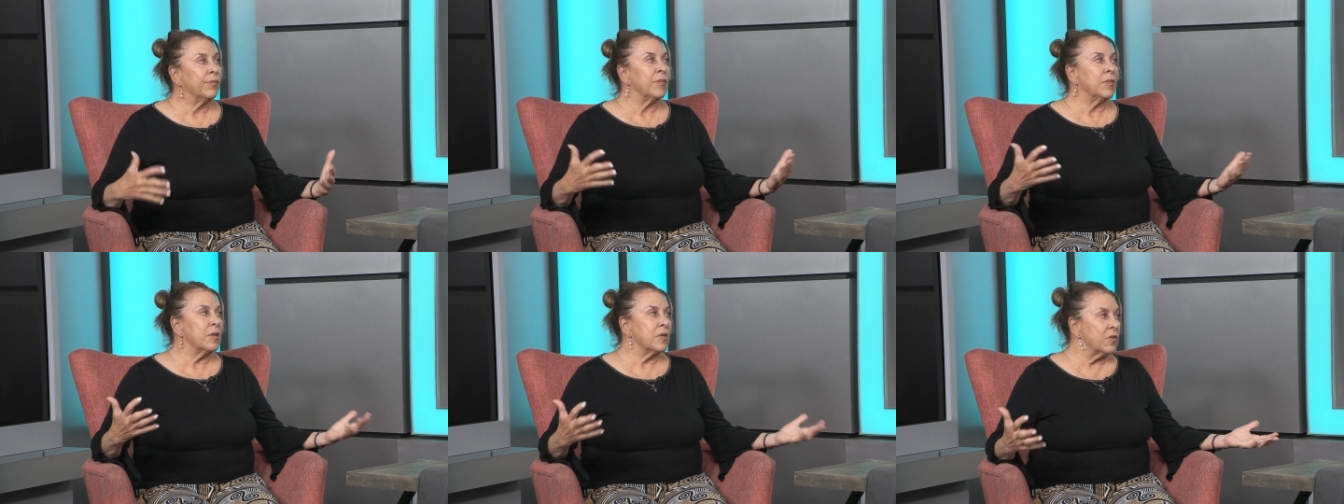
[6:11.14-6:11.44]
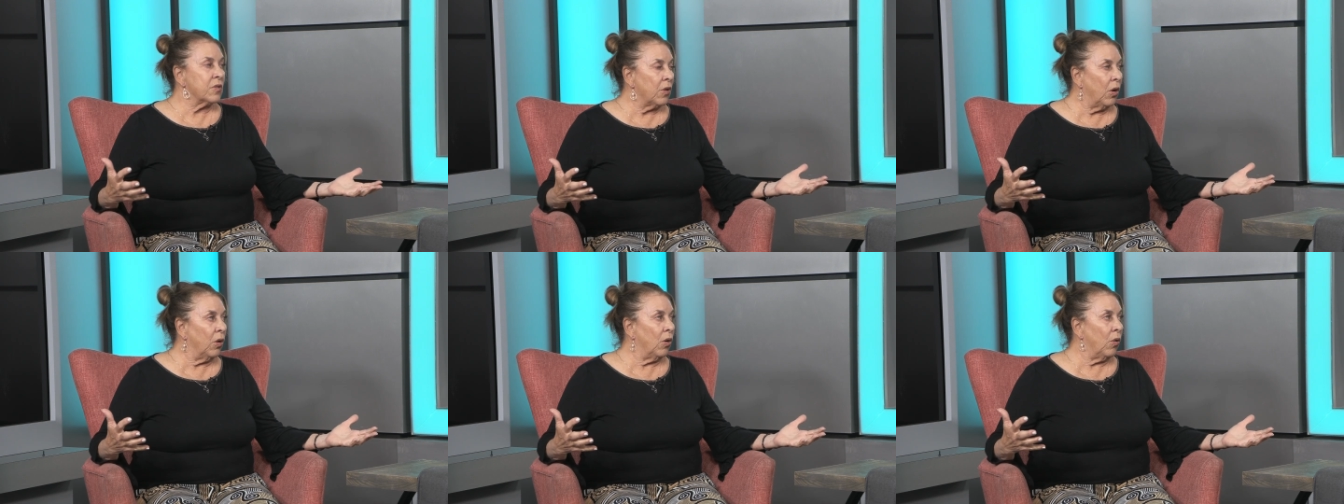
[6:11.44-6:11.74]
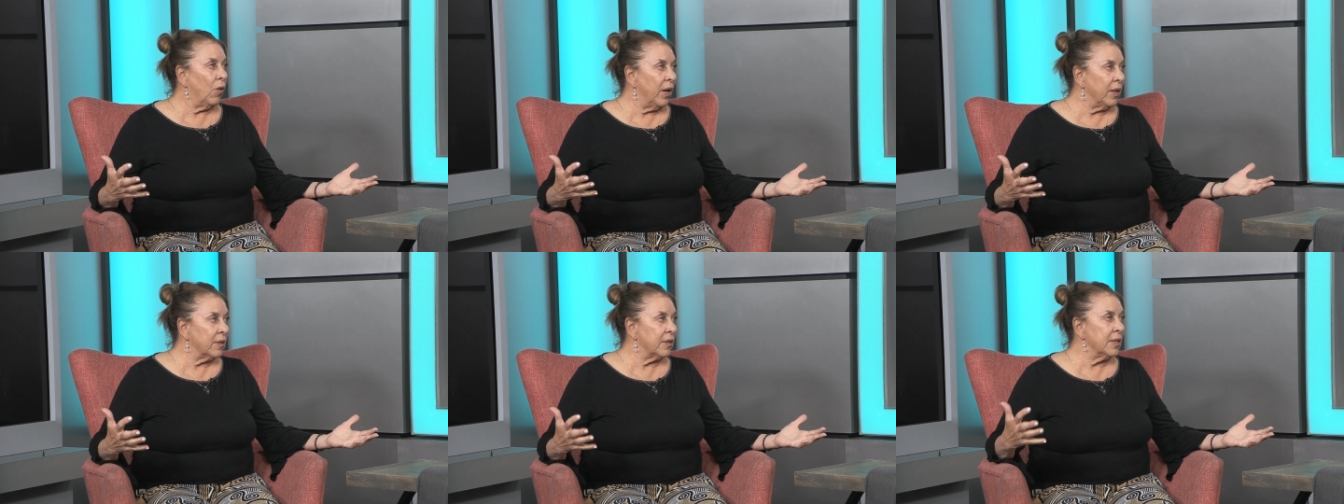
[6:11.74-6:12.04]

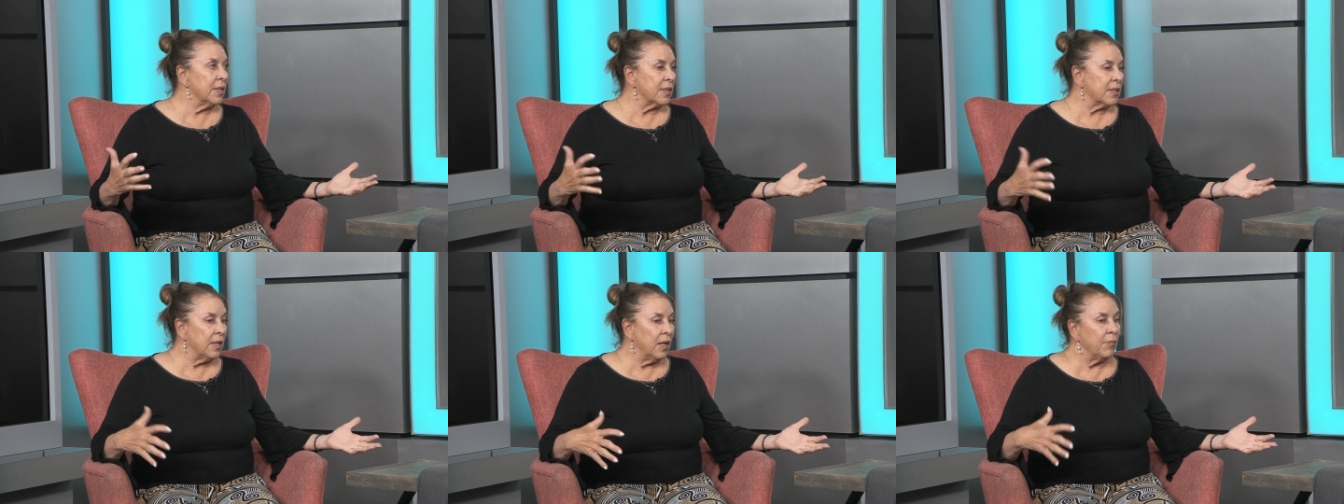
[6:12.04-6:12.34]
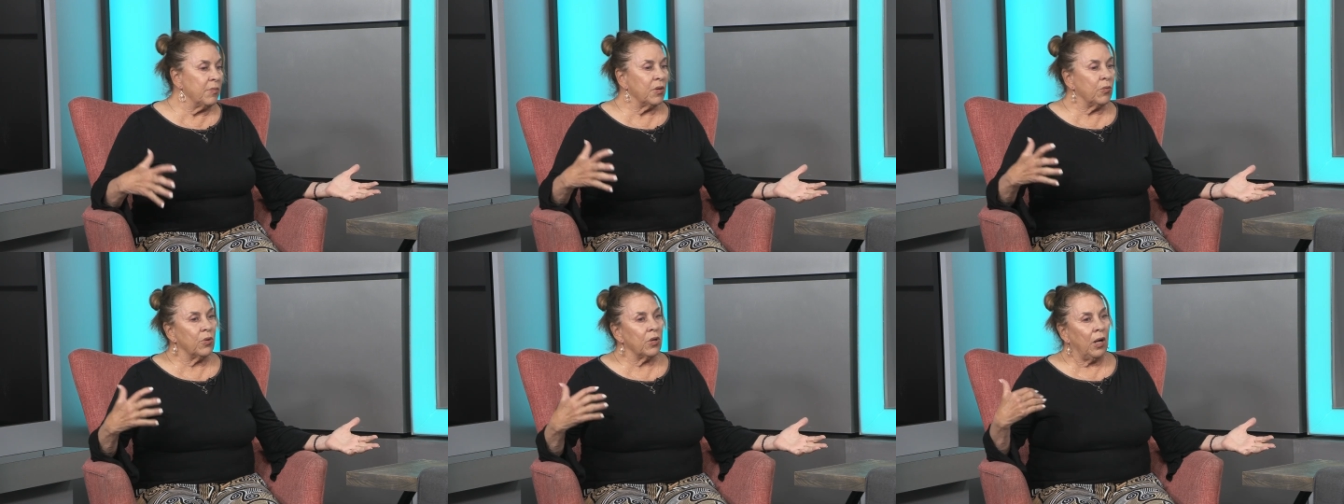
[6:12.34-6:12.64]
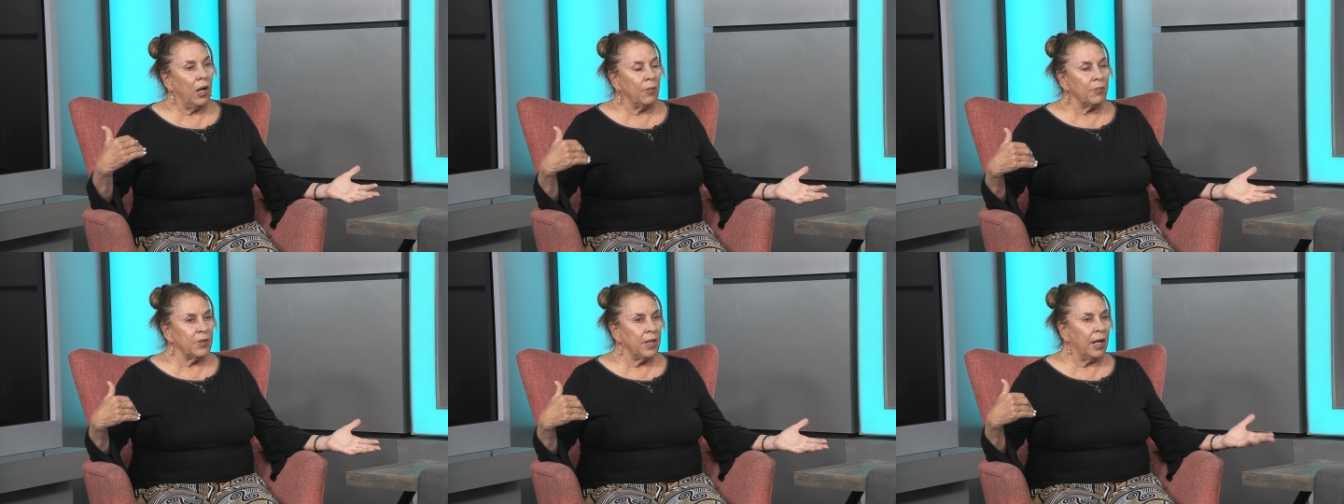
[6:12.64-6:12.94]
So I think some that would
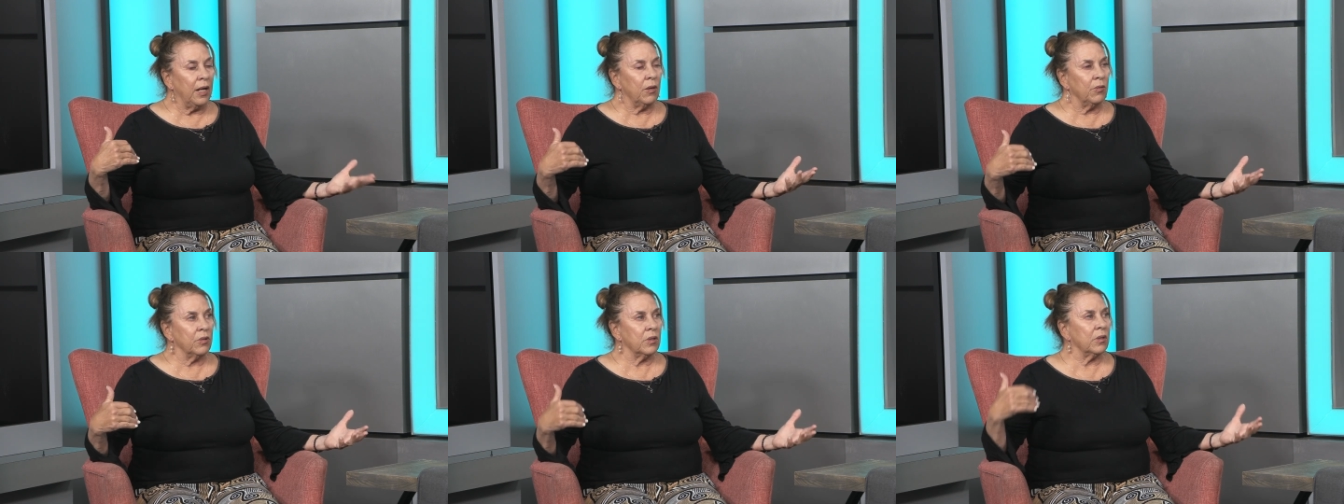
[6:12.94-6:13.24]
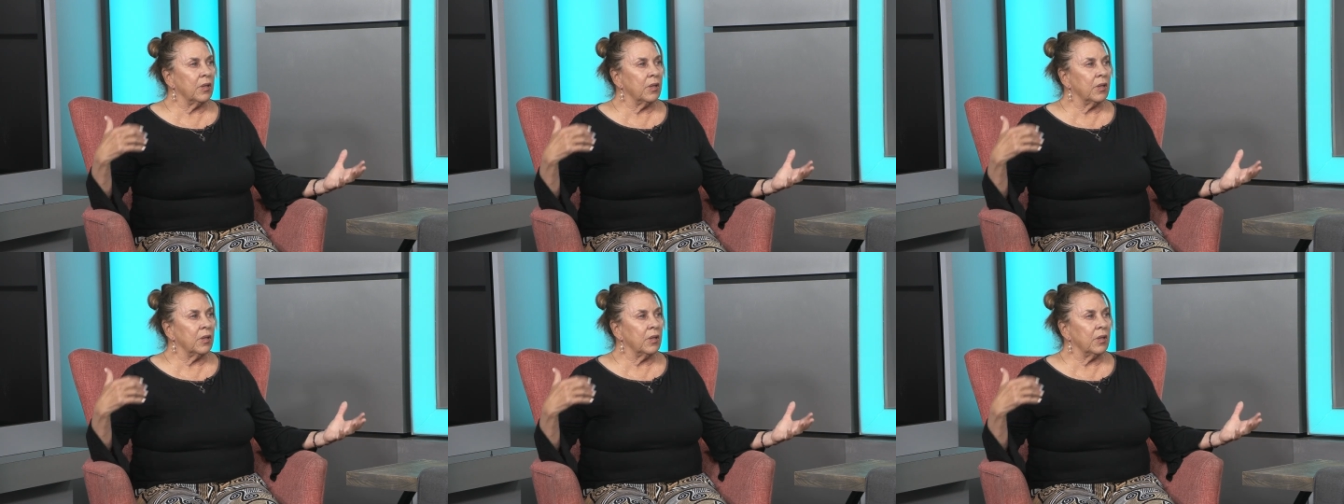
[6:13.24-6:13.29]
opt out